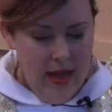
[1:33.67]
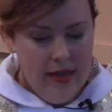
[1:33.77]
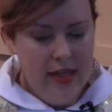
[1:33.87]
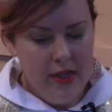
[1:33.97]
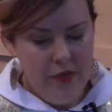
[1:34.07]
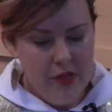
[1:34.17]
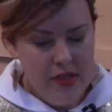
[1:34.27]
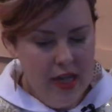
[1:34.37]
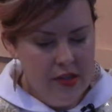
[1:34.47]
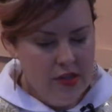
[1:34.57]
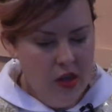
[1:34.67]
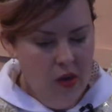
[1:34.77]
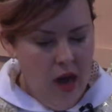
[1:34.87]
Yet if you say so,